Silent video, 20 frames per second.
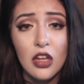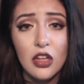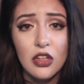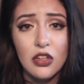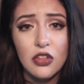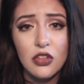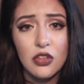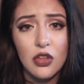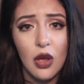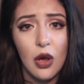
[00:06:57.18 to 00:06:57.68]

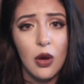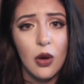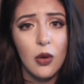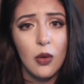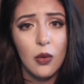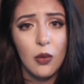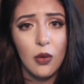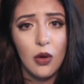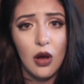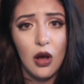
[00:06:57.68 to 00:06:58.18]

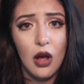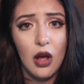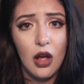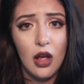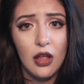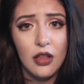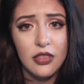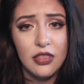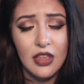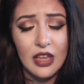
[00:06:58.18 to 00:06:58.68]
So
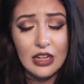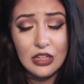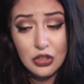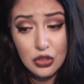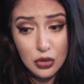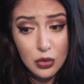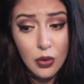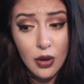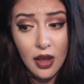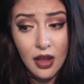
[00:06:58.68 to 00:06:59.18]
they
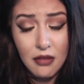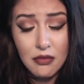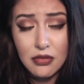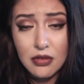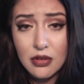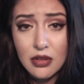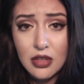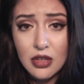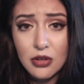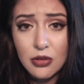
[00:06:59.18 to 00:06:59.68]
do have
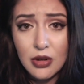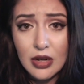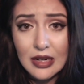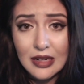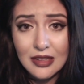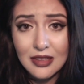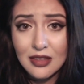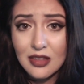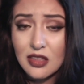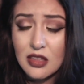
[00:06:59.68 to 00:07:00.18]
really great
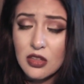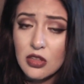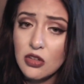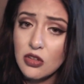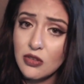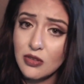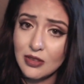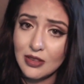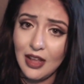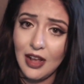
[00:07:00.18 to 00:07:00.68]

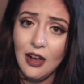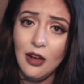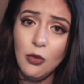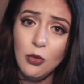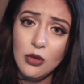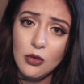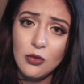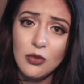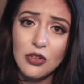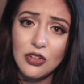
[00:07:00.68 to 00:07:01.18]
concealers. That
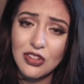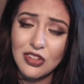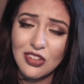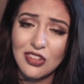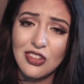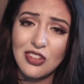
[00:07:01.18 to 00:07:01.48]
one was just